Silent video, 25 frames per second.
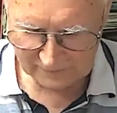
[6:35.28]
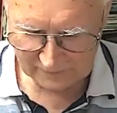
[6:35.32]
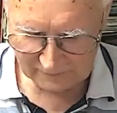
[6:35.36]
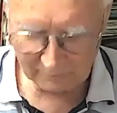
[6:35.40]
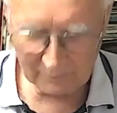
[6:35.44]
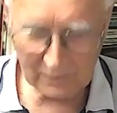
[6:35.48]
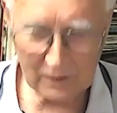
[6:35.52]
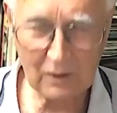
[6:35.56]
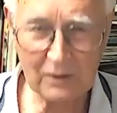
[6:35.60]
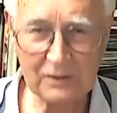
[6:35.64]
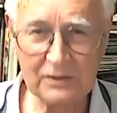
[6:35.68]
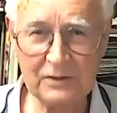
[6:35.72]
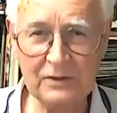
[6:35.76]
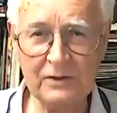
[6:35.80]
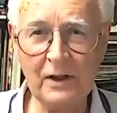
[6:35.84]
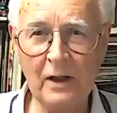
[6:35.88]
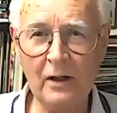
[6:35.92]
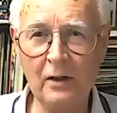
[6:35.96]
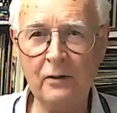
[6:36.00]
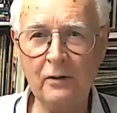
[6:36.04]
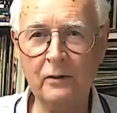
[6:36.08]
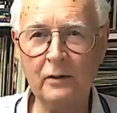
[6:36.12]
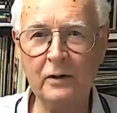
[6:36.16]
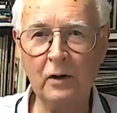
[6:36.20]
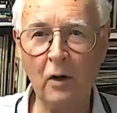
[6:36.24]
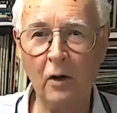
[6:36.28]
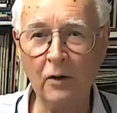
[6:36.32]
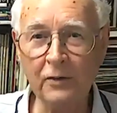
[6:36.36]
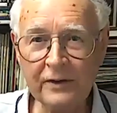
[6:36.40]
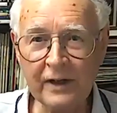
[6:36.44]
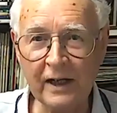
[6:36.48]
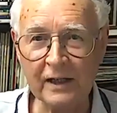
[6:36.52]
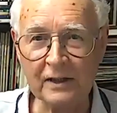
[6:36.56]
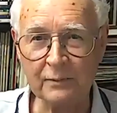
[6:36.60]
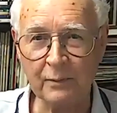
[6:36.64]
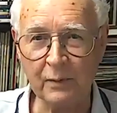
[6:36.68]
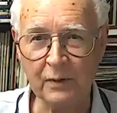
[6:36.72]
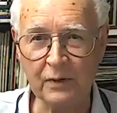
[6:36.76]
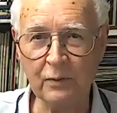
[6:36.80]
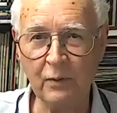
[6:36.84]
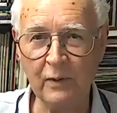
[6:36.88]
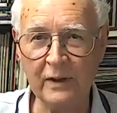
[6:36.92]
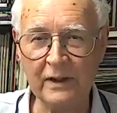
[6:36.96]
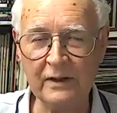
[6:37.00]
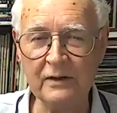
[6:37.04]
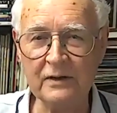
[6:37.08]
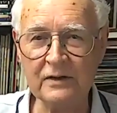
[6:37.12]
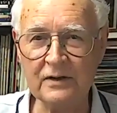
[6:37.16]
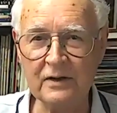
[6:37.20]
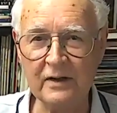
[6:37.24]
because there's no contacts
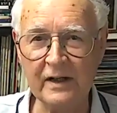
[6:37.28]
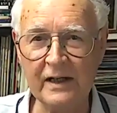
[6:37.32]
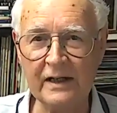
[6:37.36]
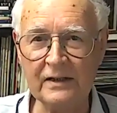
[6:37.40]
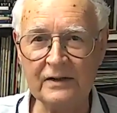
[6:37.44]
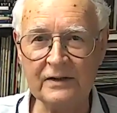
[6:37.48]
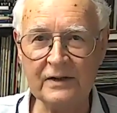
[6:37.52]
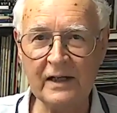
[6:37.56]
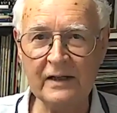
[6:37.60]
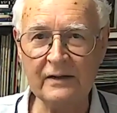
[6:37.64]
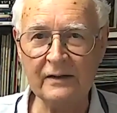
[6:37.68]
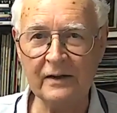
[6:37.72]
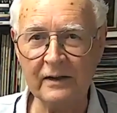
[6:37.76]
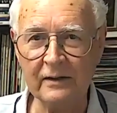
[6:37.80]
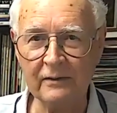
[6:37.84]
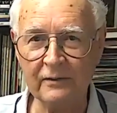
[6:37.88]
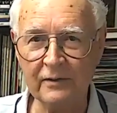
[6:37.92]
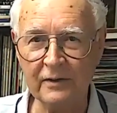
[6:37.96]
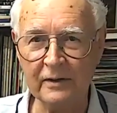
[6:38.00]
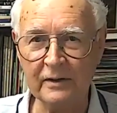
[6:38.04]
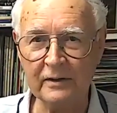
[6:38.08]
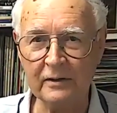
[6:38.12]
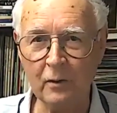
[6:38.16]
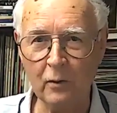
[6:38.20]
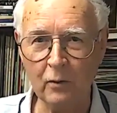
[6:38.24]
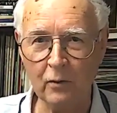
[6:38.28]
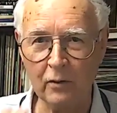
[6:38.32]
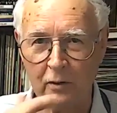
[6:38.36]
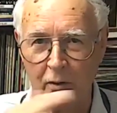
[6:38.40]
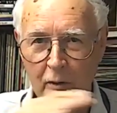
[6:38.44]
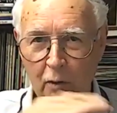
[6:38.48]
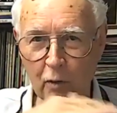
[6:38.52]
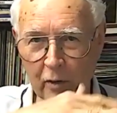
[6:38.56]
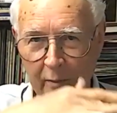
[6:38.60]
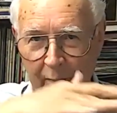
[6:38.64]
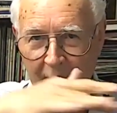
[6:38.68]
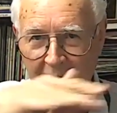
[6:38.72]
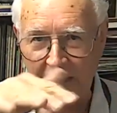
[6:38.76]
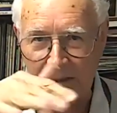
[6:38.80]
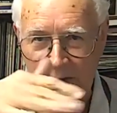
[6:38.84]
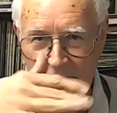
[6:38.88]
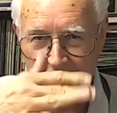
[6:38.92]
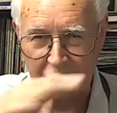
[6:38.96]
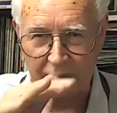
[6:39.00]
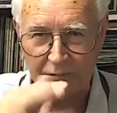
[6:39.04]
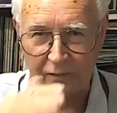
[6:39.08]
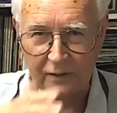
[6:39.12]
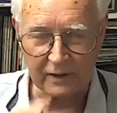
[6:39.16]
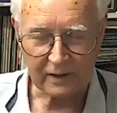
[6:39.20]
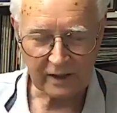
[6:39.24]
between this lens and the
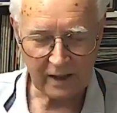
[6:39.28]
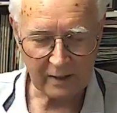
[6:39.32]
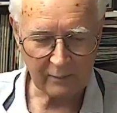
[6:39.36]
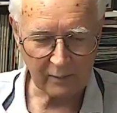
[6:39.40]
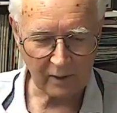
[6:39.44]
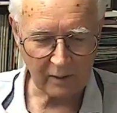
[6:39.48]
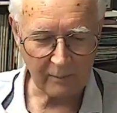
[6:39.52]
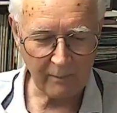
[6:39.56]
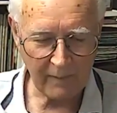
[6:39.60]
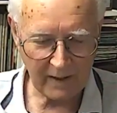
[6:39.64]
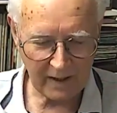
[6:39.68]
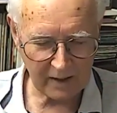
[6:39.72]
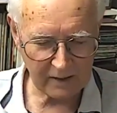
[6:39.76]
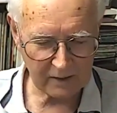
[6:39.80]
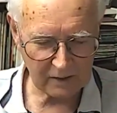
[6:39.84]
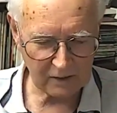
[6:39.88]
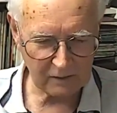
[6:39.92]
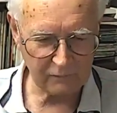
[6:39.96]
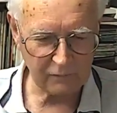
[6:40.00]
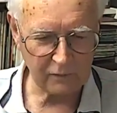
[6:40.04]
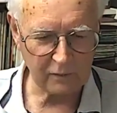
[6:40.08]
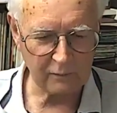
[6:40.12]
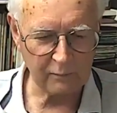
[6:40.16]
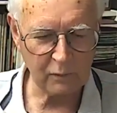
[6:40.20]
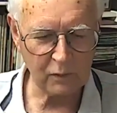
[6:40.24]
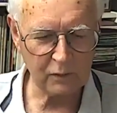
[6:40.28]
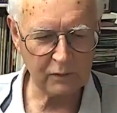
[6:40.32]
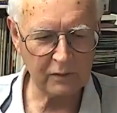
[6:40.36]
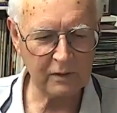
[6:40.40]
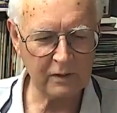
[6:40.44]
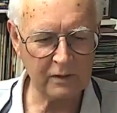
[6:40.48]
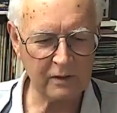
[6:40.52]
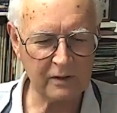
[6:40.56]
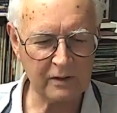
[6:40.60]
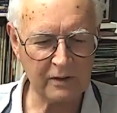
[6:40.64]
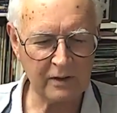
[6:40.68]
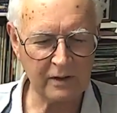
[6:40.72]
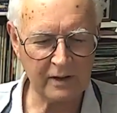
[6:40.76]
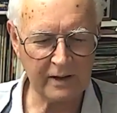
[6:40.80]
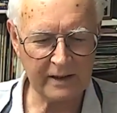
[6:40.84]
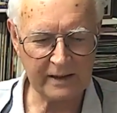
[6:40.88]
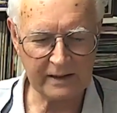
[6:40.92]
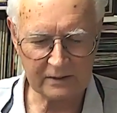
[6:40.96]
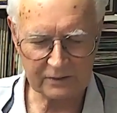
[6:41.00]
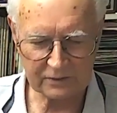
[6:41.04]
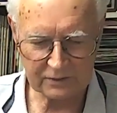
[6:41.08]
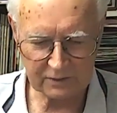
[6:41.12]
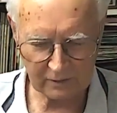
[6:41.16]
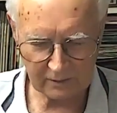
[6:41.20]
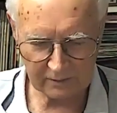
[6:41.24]
automatics of the camera, but if you put the
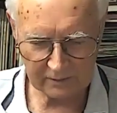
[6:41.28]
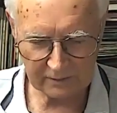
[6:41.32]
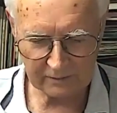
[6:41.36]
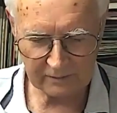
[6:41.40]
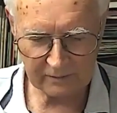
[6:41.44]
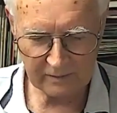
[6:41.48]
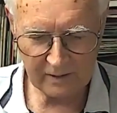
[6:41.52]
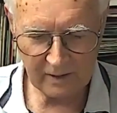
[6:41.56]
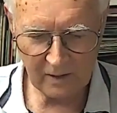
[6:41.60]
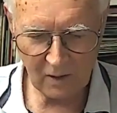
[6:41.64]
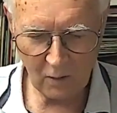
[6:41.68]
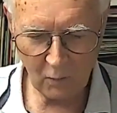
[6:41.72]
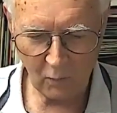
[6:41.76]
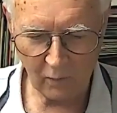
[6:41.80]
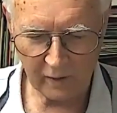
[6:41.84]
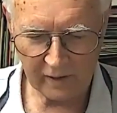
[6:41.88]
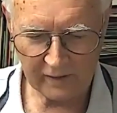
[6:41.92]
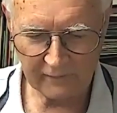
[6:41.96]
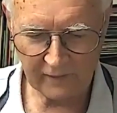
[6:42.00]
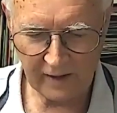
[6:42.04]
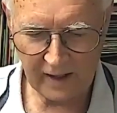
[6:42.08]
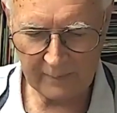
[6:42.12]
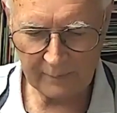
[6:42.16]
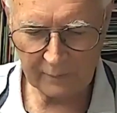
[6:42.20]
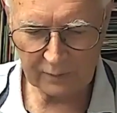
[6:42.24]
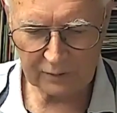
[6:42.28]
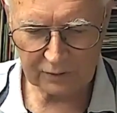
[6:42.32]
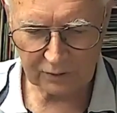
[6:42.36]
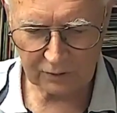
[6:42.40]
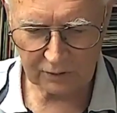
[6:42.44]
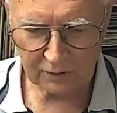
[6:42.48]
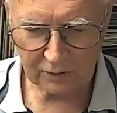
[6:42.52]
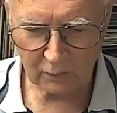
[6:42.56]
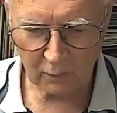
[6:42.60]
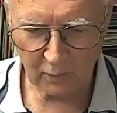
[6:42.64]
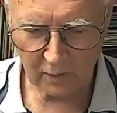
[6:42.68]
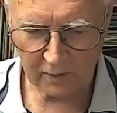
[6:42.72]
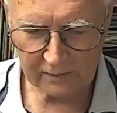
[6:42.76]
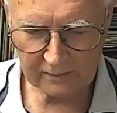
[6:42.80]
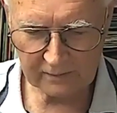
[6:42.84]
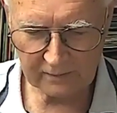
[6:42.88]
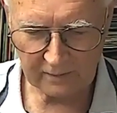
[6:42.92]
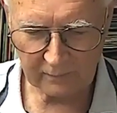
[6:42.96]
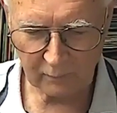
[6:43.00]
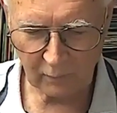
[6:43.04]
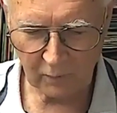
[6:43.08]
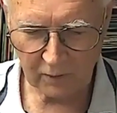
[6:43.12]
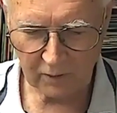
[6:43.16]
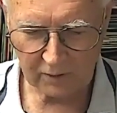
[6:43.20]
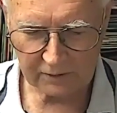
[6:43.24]
lens on whatever aperture you want,
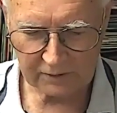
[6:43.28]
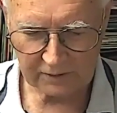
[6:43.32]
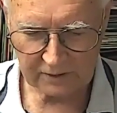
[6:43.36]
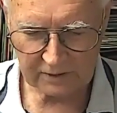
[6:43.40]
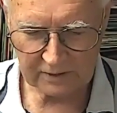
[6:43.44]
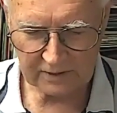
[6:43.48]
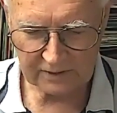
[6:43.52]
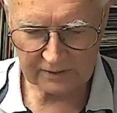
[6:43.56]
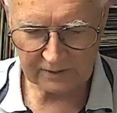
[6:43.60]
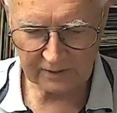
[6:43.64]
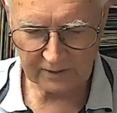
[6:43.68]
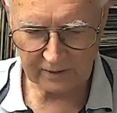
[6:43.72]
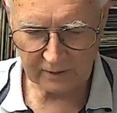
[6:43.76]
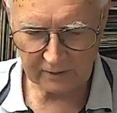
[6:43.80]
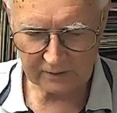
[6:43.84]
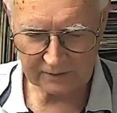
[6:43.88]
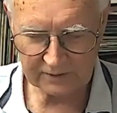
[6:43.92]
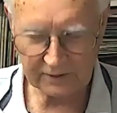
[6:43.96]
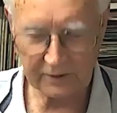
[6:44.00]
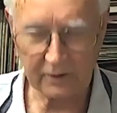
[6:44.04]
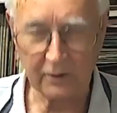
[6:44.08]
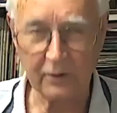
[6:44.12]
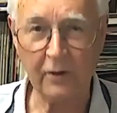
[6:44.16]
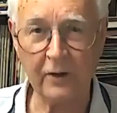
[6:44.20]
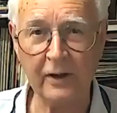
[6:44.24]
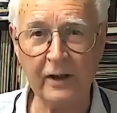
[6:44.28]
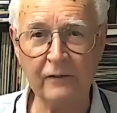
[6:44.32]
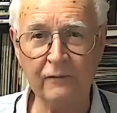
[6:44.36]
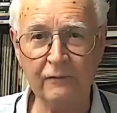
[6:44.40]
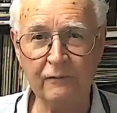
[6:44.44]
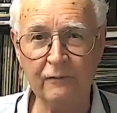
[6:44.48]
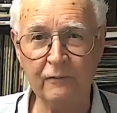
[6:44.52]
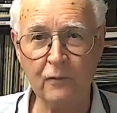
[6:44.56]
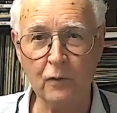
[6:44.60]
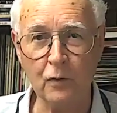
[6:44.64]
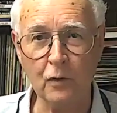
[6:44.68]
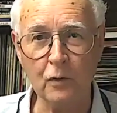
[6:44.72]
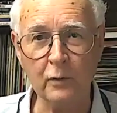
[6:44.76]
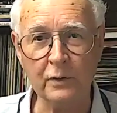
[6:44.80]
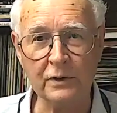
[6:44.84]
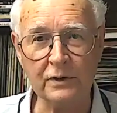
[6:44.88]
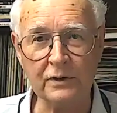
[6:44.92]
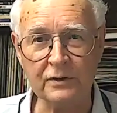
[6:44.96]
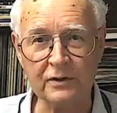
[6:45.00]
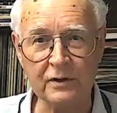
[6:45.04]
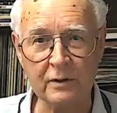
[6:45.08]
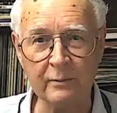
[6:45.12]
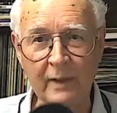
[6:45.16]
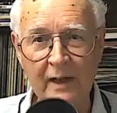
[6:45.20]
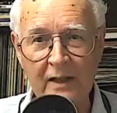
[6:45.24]
and what I did yesterday, I set it on f4, which
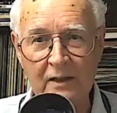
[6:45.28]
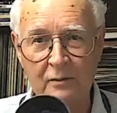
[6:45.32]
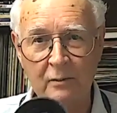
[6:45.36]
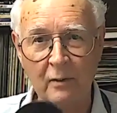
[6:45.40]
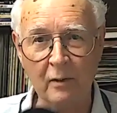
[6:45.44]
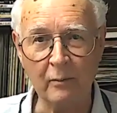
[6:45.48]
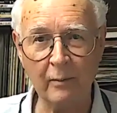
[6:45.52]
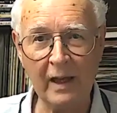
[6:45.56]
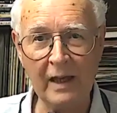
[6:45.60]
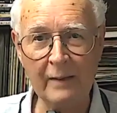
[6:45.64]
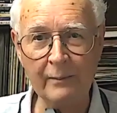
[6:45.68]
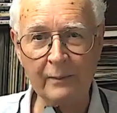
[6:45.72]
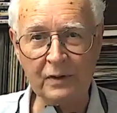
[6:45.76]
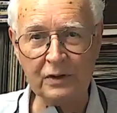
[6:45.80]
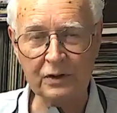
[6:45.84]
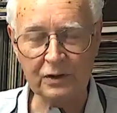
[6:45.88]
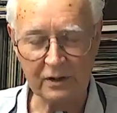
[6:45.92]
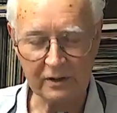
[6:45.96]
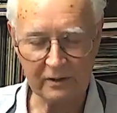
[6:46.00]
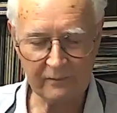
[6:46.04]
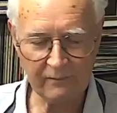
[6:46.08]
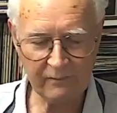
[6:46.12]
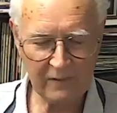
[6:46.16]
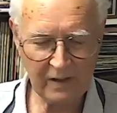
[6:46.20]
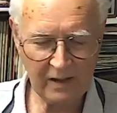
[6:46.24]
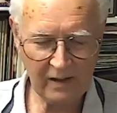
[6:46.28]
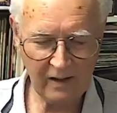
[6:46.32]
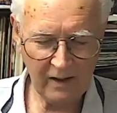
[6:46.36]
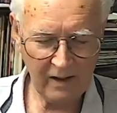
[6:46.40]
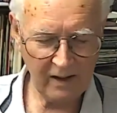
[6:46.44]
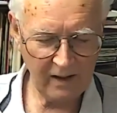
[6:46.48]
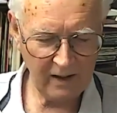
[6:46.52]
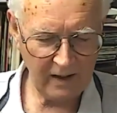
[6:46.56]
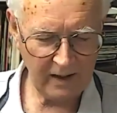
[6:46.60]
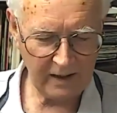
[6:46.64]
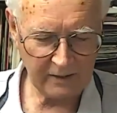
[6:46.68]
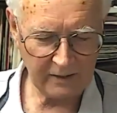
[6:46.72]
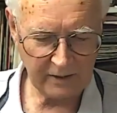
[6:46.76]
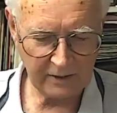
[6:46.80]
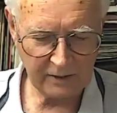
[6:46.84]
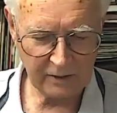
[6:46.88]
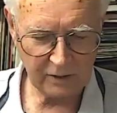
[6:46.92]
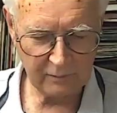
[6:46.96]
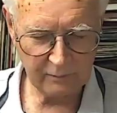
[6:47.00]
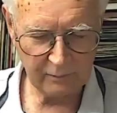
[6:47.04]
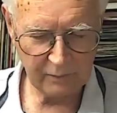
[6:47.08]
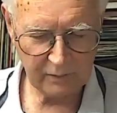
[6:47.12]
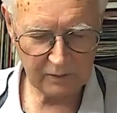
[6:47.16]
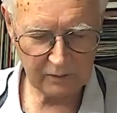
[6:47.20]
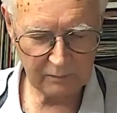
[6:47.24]
is the maximum aperture, and then
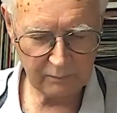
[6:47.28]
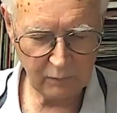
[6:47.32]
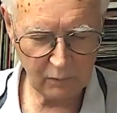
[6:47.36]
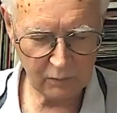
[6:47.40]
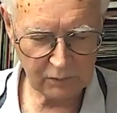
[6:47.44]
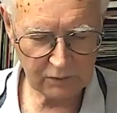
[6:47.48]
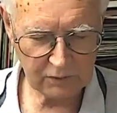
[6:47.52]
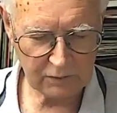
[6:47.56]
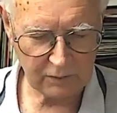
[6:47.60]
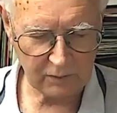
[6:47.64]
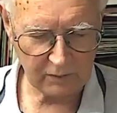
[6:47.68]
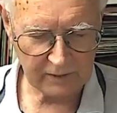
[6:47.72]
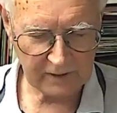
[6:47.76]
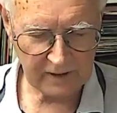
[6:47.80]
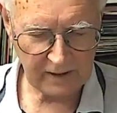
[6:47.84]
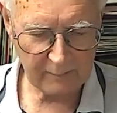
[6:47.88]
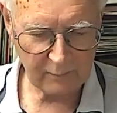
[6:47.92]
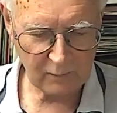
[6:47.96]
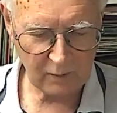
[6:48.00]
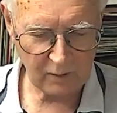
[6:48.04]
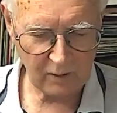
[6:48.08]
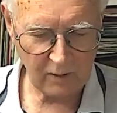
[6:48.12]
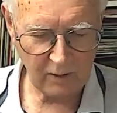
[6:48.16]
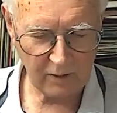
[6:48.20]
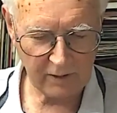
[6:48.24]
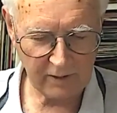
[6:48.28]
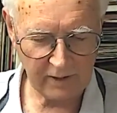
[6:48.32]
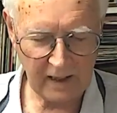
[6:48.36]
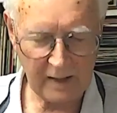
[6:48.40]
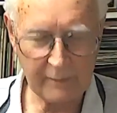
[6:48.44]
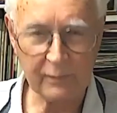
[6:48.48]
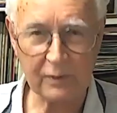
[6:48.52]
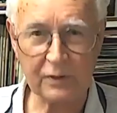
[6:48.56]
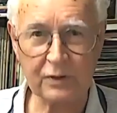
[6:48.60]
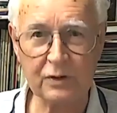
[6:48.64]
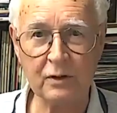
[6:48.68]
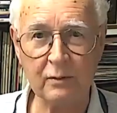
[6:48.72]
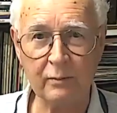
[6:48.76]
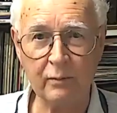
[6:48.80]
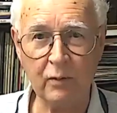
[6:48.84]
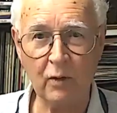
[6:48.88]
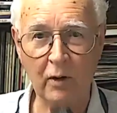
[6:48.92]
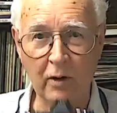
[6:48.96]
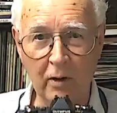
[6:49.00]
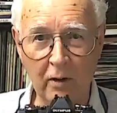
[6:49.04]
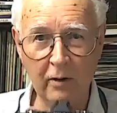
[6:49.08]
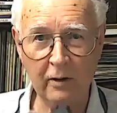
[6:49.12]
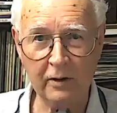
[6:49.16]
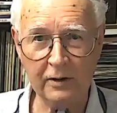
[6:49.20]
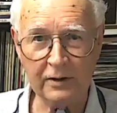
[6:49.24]
you put your camera on aperture
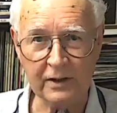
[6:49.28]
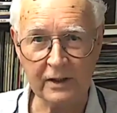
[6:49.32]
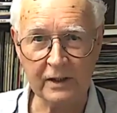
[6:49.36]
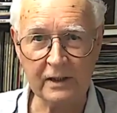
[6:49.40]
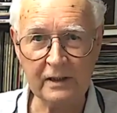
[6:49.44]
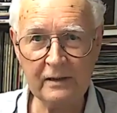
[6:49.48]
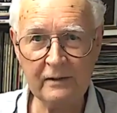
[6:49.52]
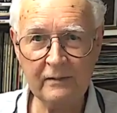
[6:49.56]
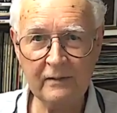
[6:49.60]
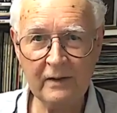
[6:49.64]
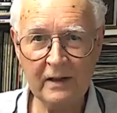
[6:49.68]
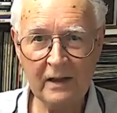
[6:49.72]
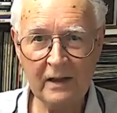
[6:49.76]
priority,